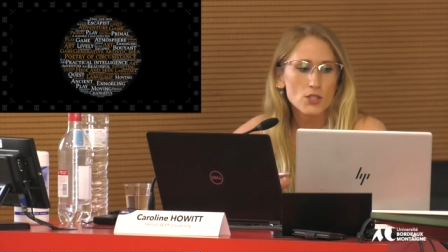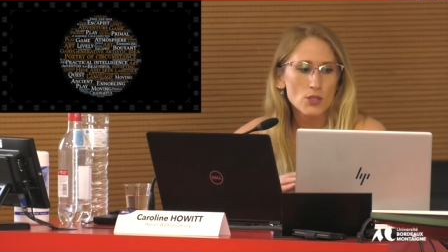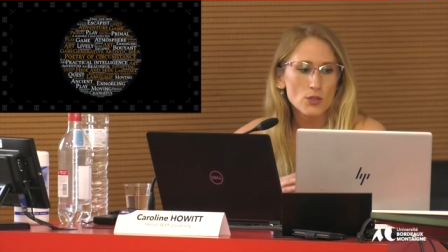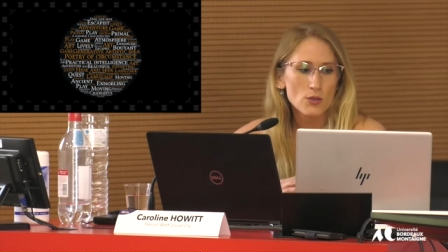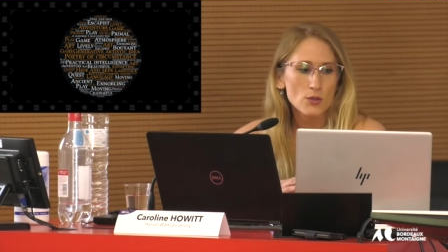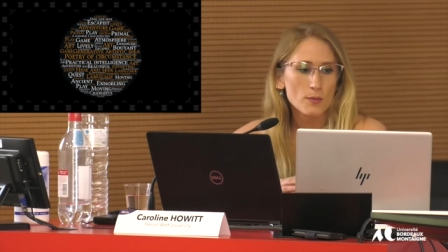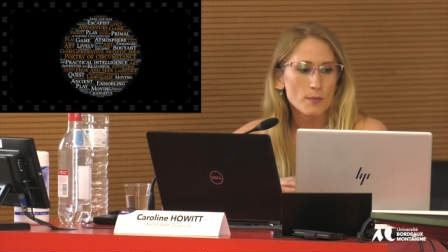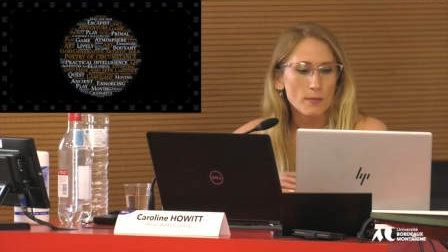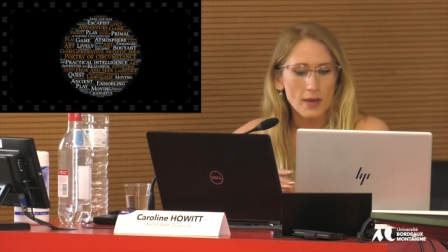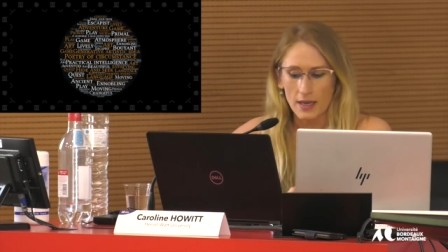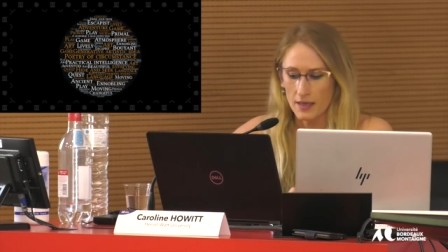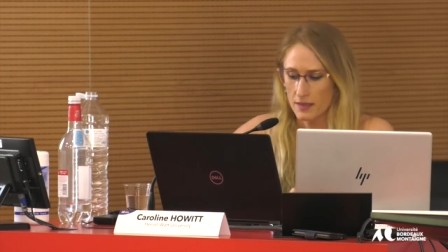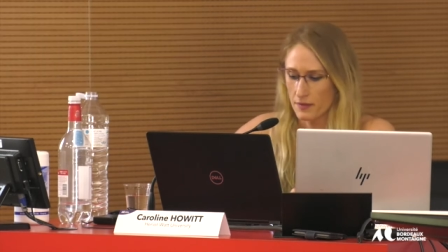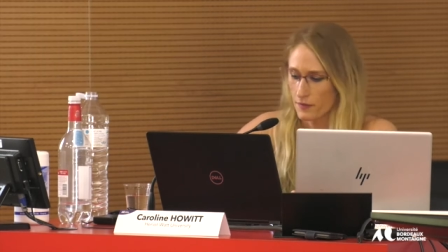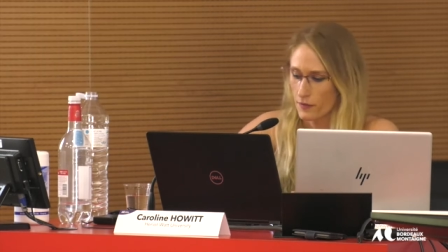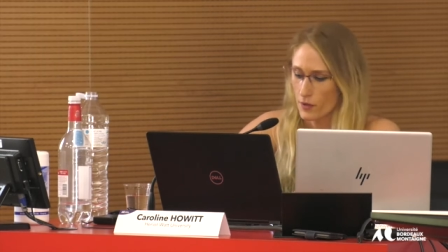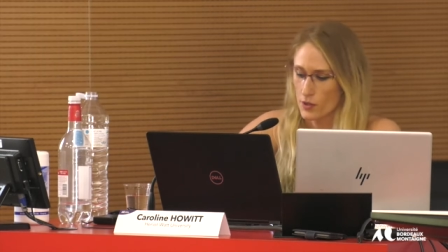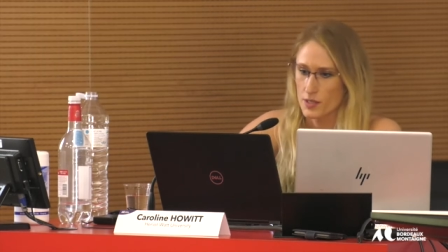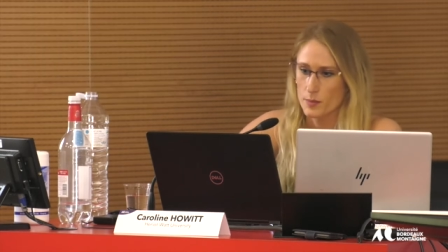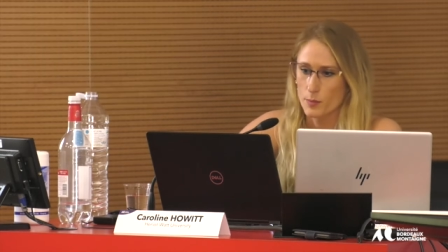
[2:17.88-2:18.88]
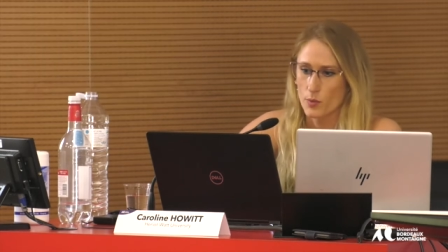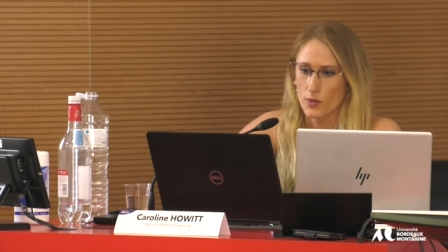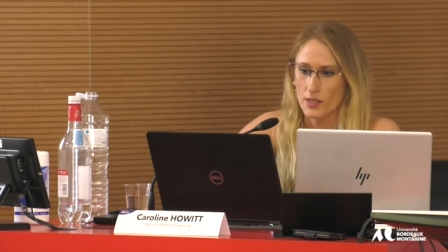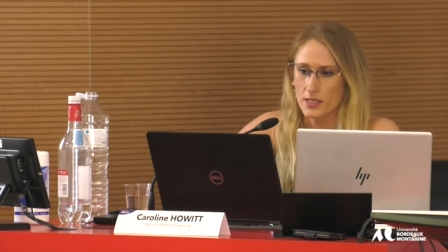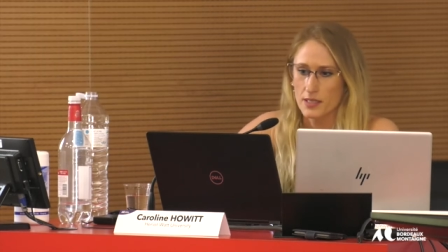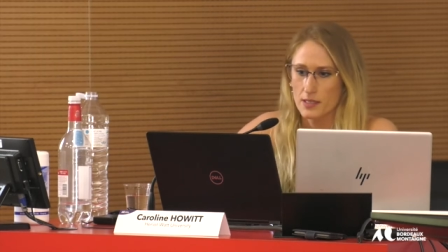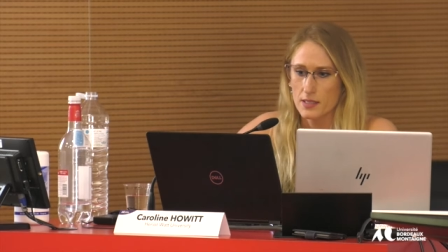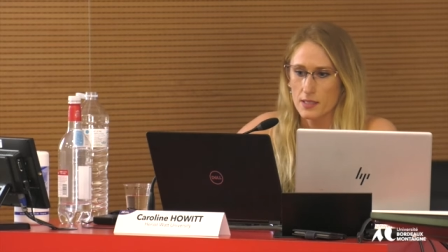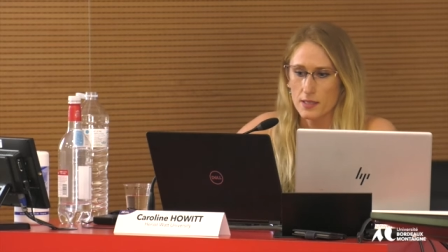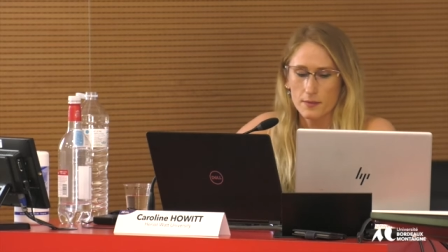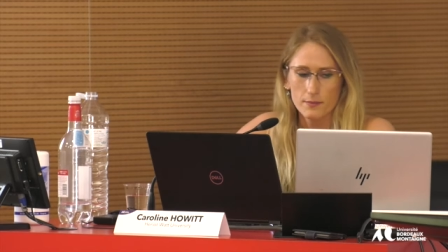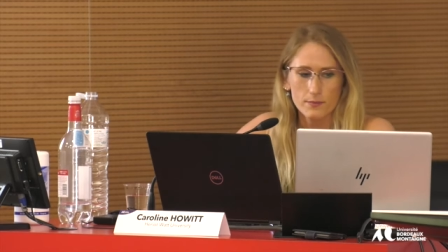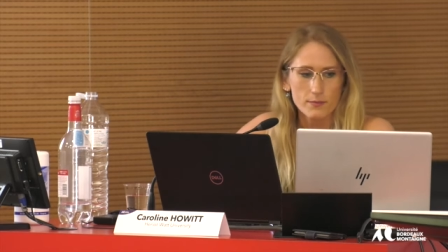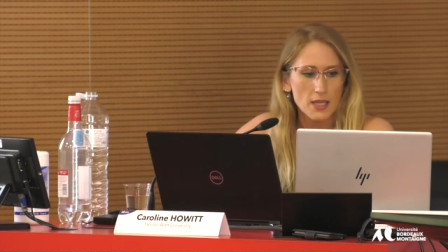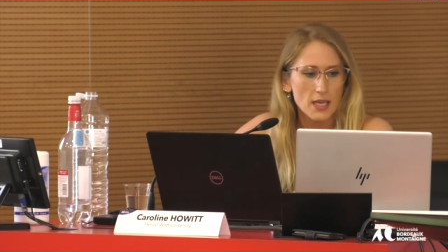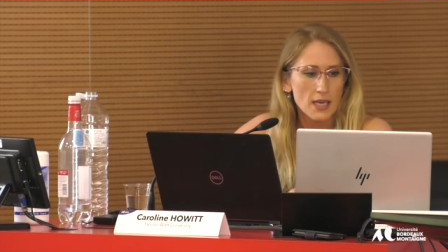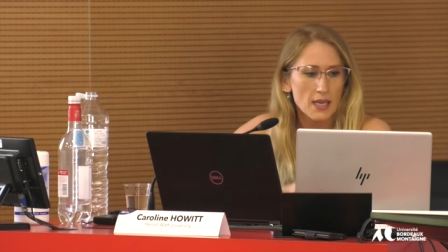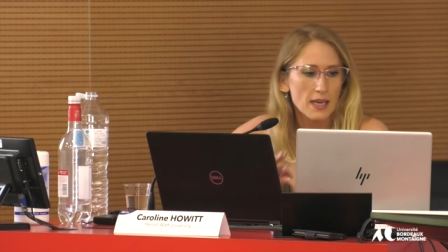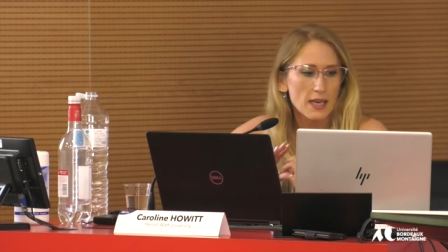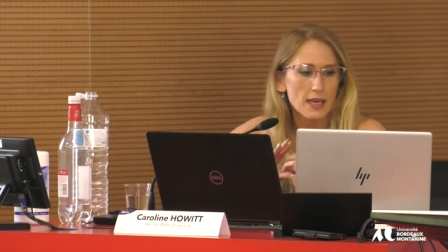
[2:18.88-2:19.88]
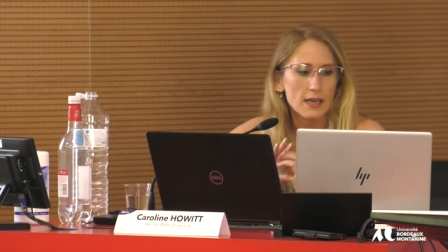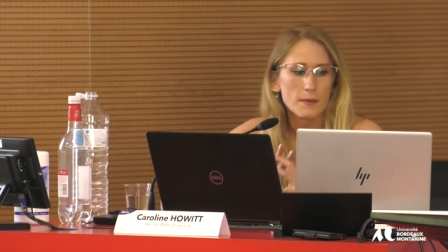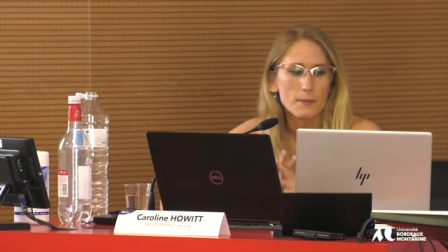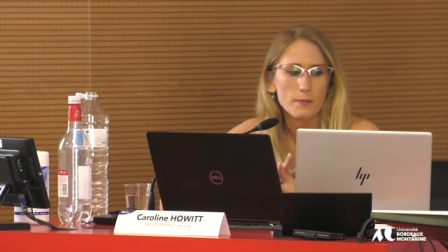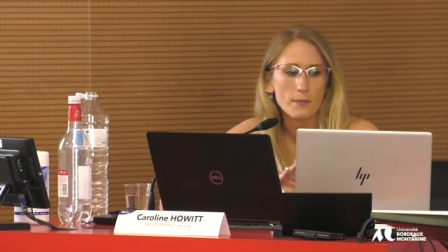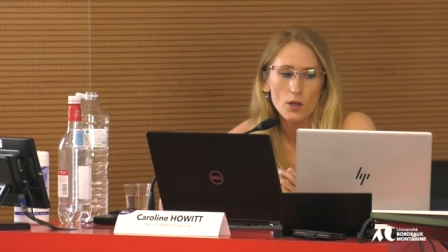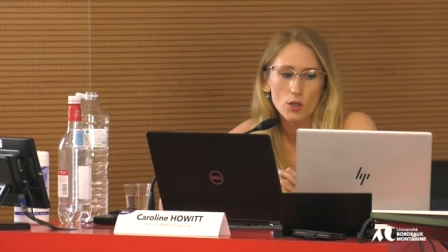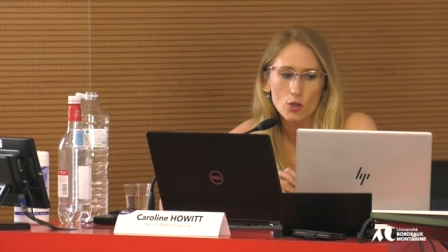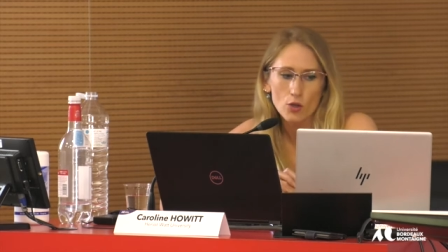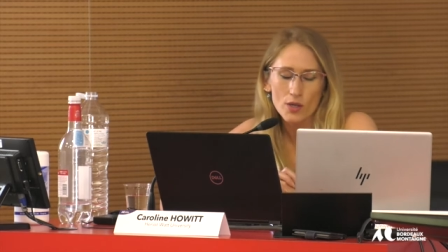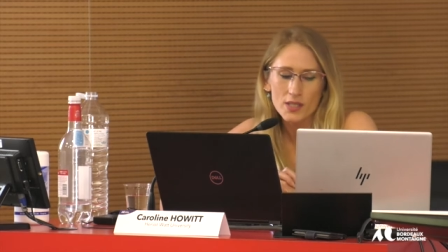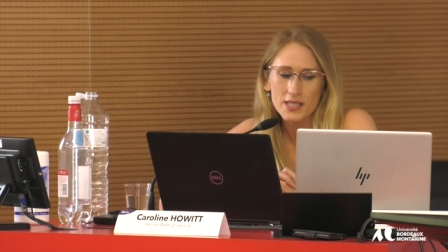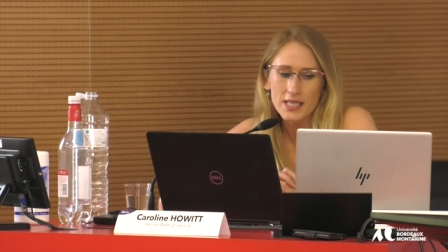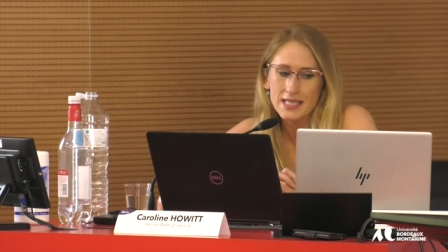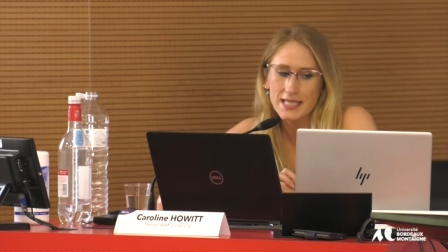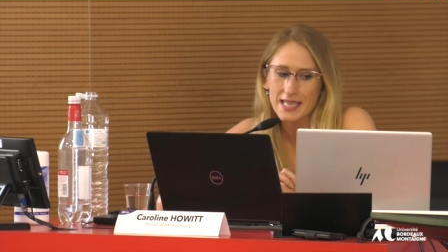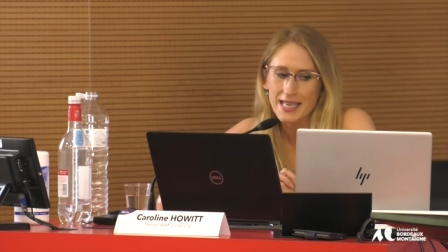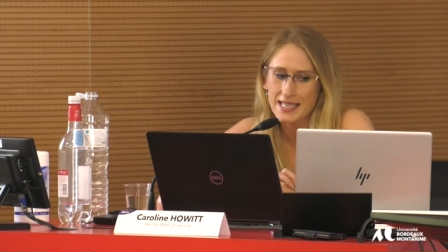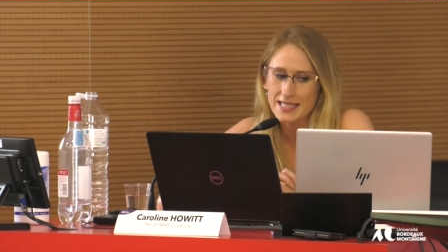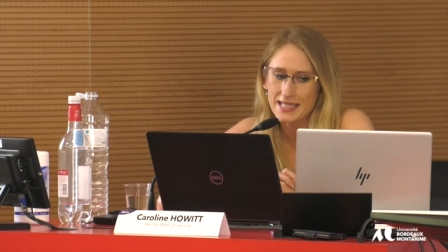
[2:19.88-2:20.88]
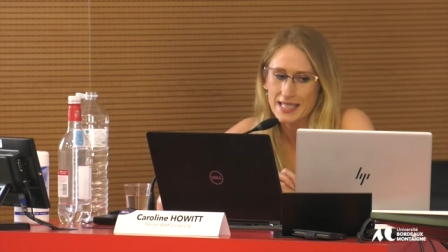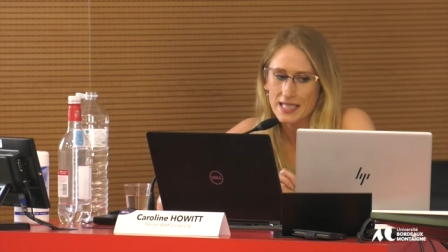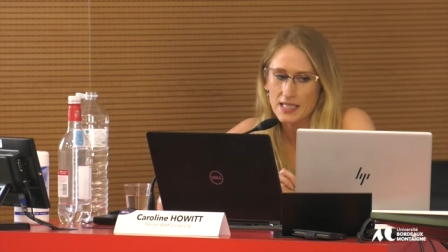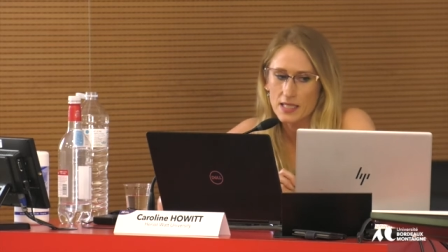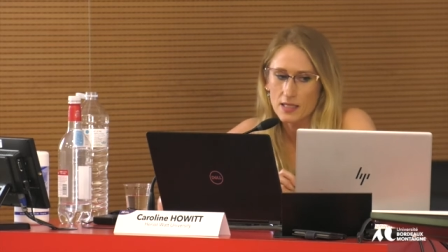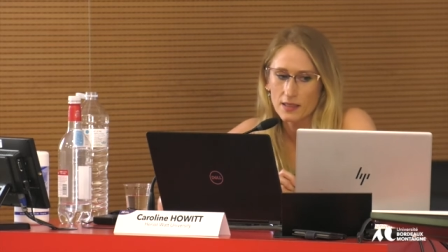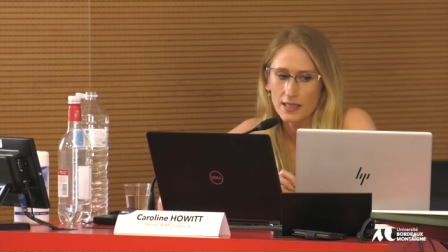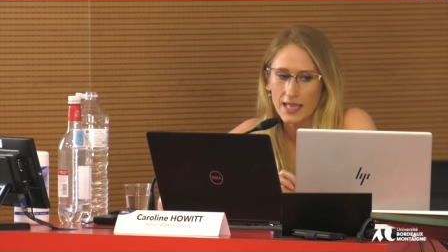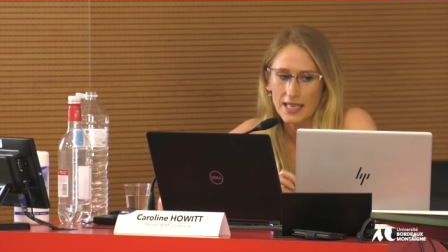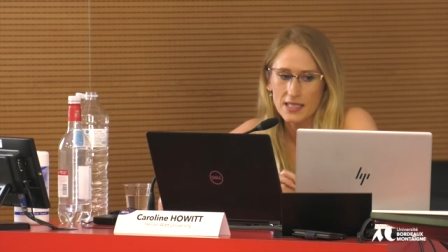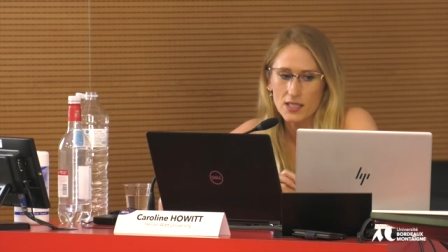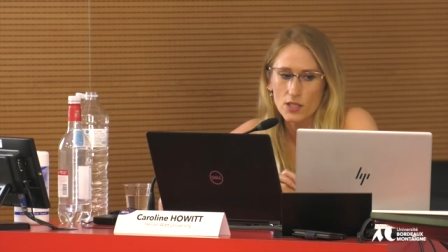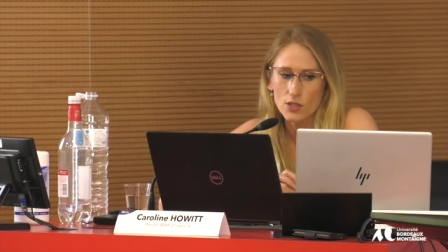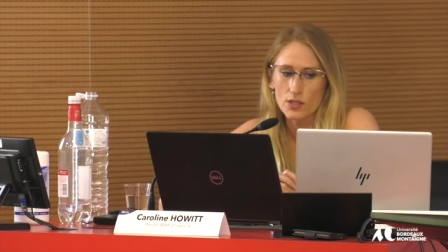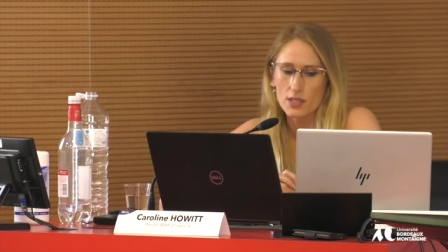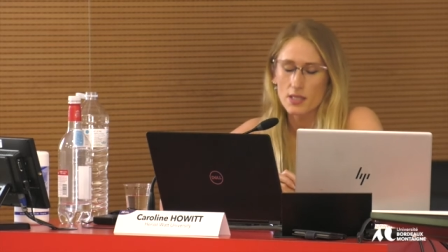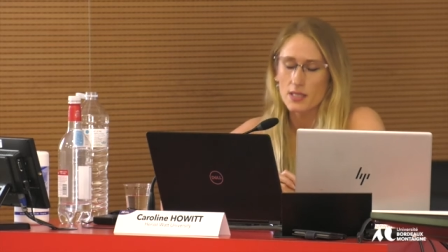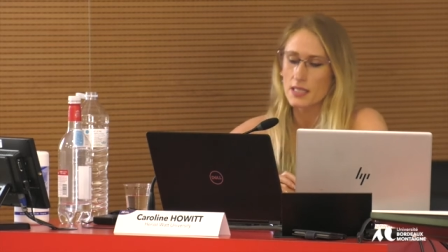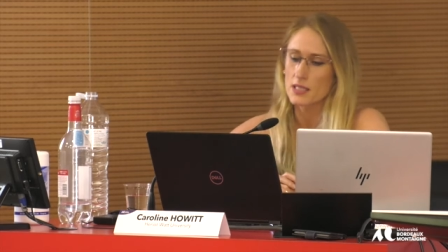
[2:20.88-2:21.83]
To my first point. Across his essays and letters,